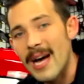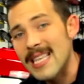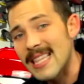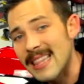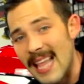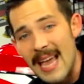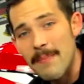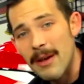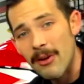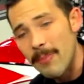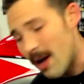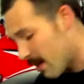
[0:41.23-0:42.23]
Guys light
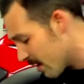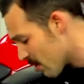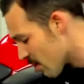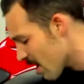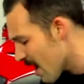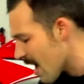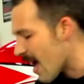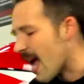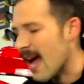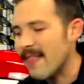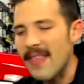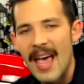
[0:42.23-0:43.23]
metal polish
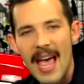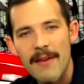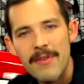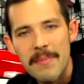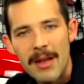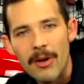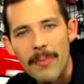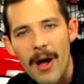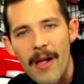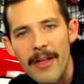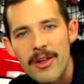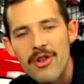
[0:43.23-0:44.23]
and the heavy metal
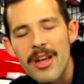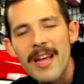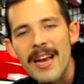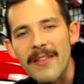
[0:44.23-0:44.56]
polish.